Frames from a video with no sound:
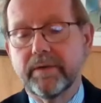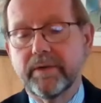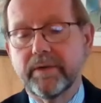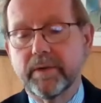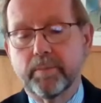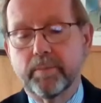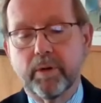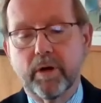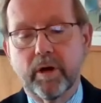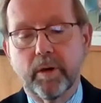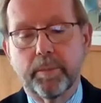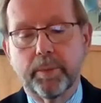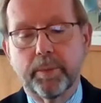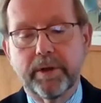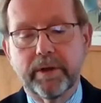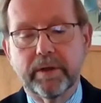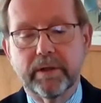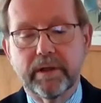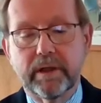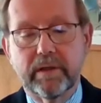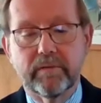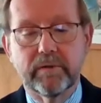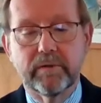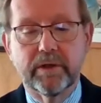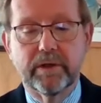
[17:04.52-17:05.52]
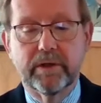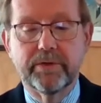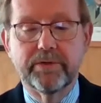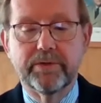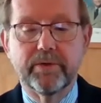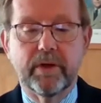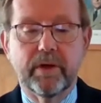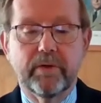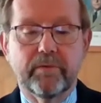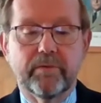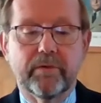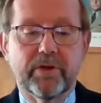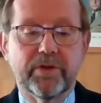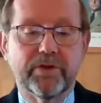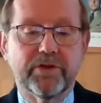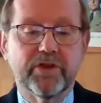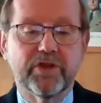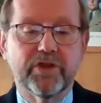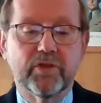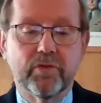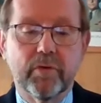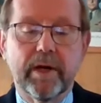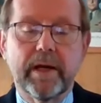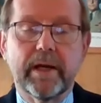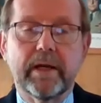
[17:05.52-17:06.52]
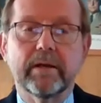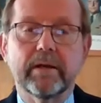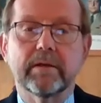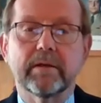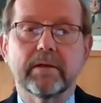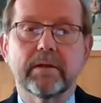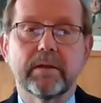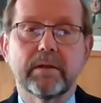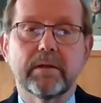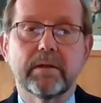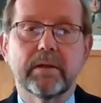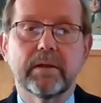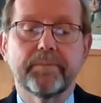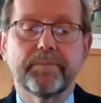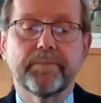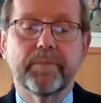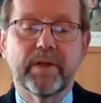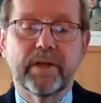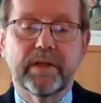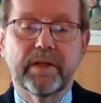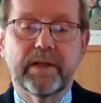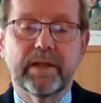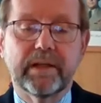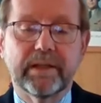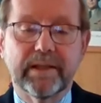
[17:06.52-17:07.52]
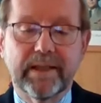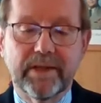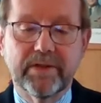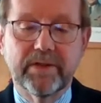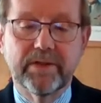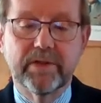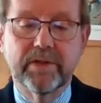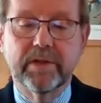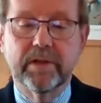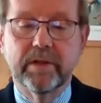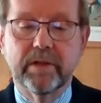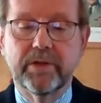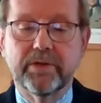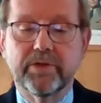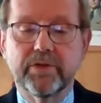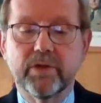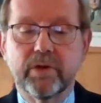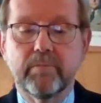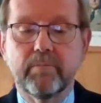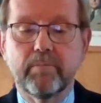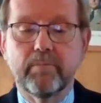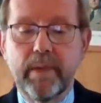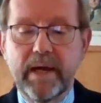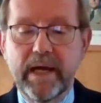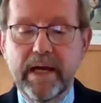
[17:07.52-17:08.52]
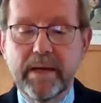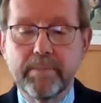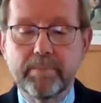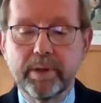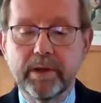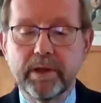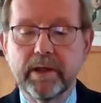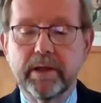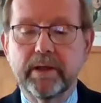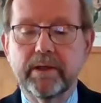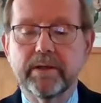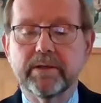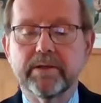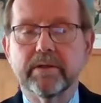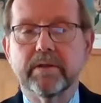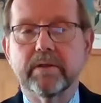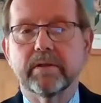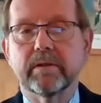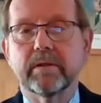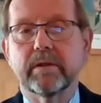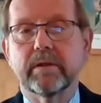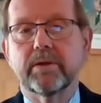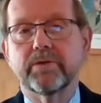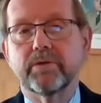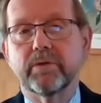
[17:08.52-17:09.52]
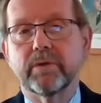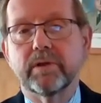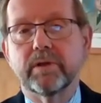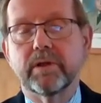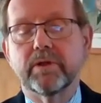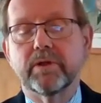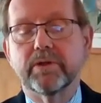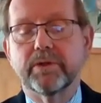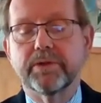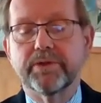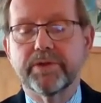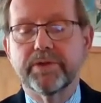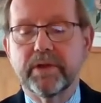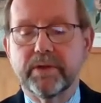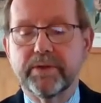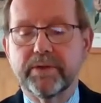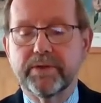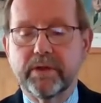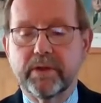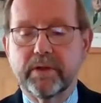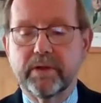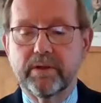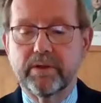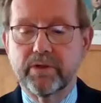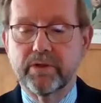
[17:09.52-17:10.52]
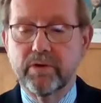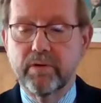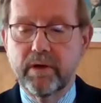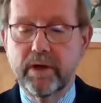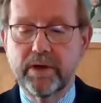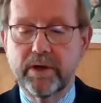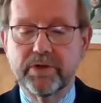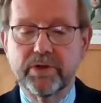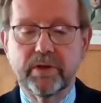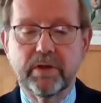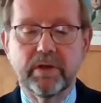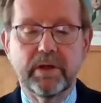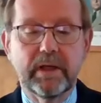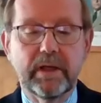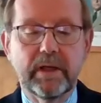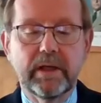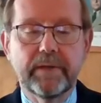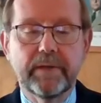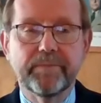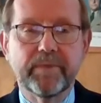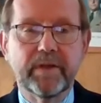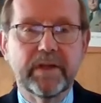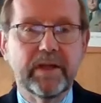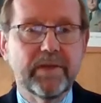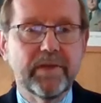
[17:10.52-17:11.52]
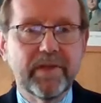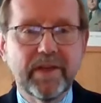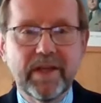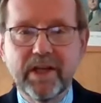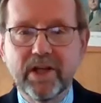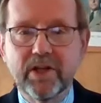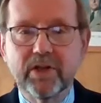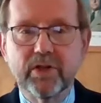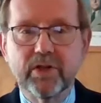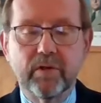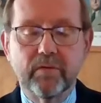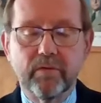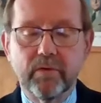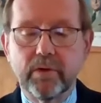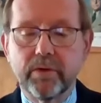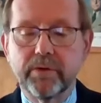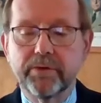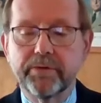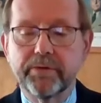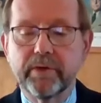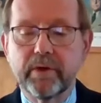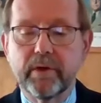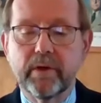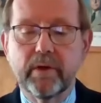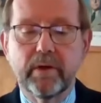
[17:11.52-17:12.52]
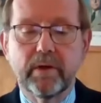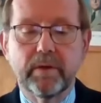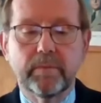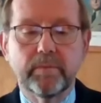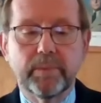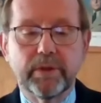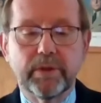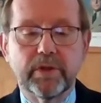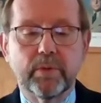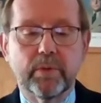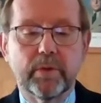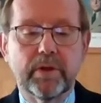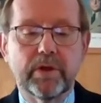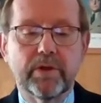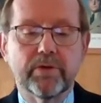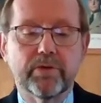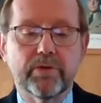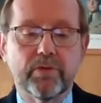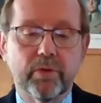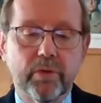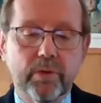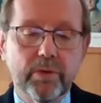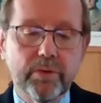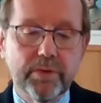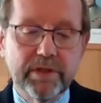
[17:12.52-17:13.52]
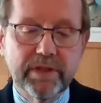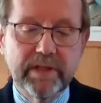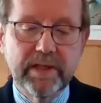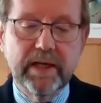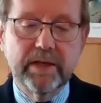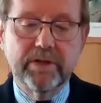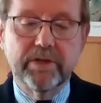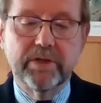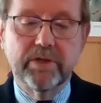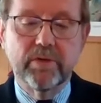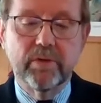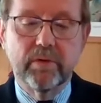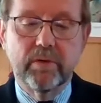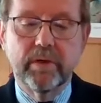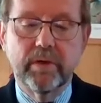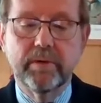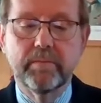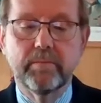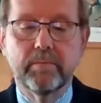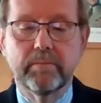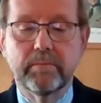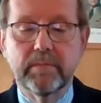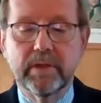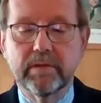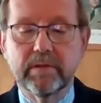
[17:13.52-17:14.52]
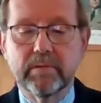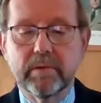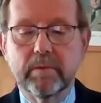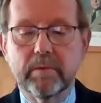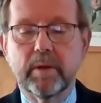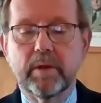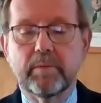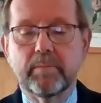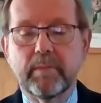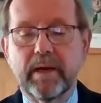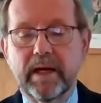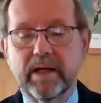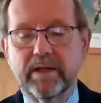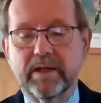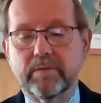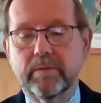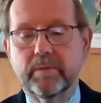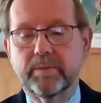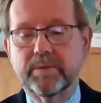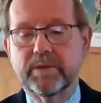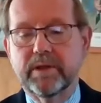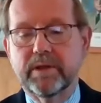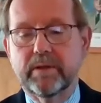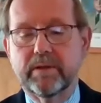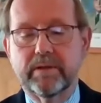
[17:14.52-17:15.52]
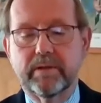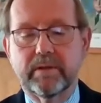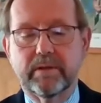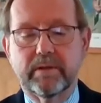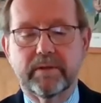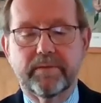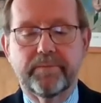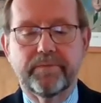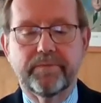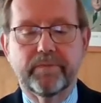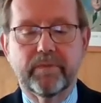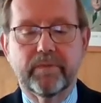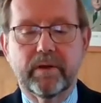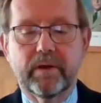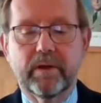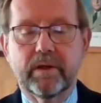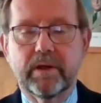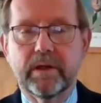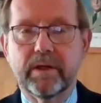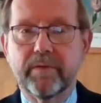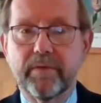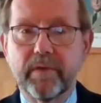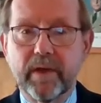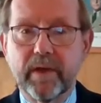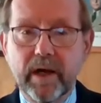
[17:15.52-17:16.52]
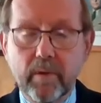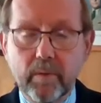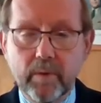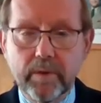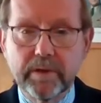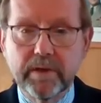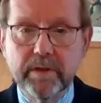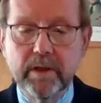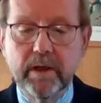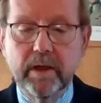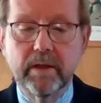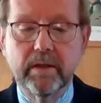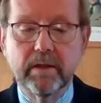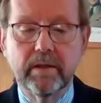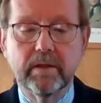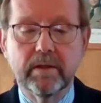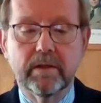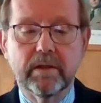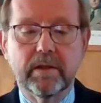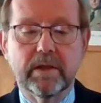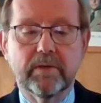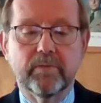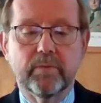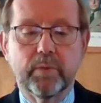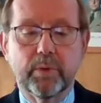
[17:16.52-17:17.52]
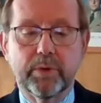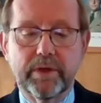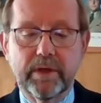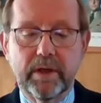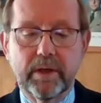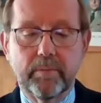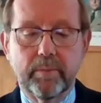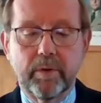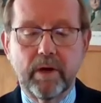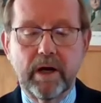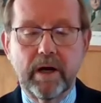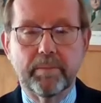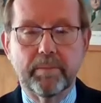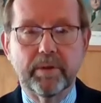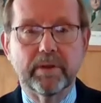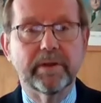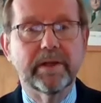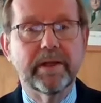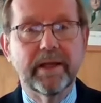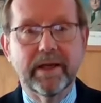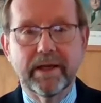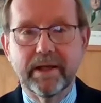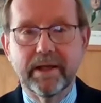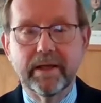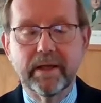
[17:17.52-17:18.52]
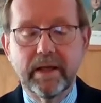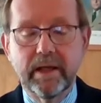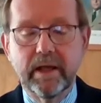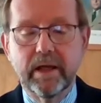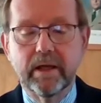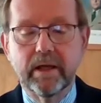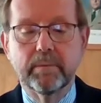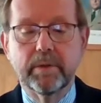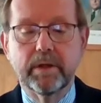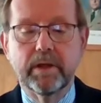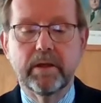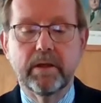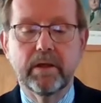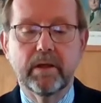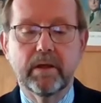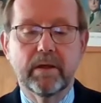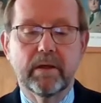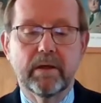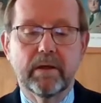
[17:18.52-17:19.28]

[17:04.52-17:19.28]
the appropriate level of constraint that a legislature may place on judicial sentencing discretion in the intervals between true statutory minimum and maximum sentences. If that were done, and if we're done properly, and it can be,